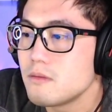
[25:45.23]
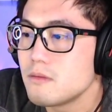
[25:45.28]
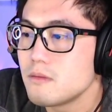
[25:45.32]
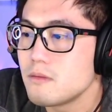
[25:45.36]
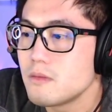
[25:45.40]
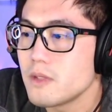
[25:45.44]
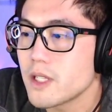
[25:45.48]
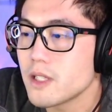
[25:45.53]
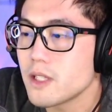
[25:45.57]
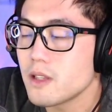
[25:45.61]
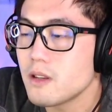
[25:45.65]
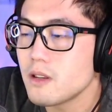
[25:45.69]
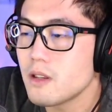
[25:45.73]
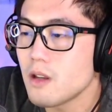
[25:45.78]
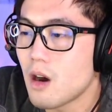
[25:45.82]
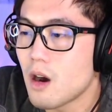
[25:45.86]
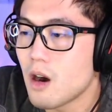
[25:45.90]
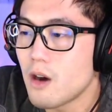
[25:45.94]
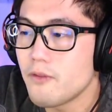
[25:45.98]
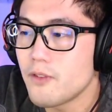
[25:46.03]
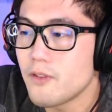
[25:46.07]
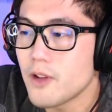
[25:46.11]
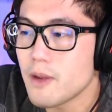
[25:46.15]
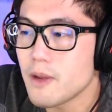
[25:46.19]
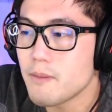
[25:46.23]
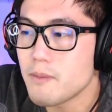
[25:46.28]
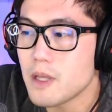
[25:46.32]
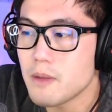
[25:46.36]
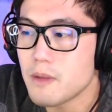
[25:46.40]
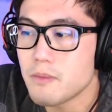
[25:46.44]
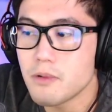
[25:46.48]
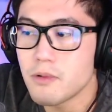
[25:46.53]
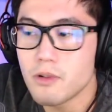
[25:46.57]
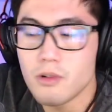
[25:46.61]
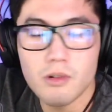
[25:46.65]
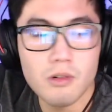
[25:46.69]
Like the offline
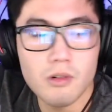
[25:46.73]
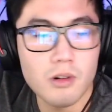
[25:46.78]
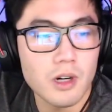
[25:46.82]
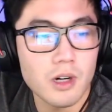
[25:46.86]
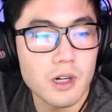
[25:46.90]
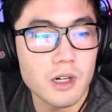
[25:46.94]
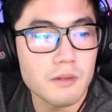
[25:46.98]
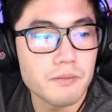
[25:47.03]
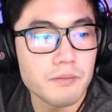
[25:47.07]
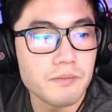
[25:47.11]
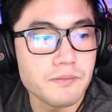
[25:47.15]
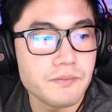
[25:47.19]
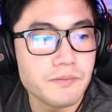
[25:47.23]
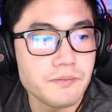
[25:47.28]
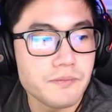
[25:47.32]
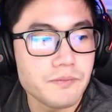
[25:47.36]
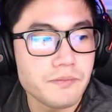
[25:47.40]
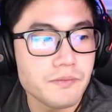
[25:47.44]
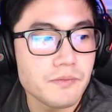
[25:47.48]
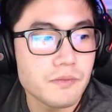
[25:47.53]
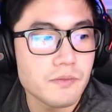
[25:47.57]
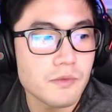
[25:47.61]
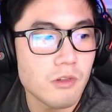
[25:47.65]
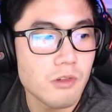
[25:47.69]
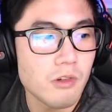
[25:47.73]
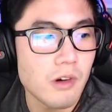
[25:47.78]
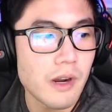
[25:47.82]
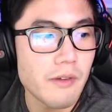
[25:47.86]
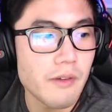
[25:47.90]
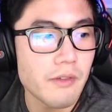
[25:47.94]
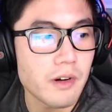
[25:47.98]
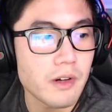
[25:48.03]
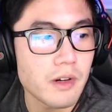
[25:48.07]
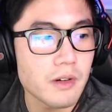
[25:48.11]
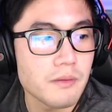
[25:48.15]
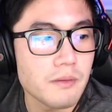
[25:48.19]
people or
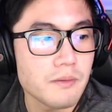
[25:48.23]
whoever.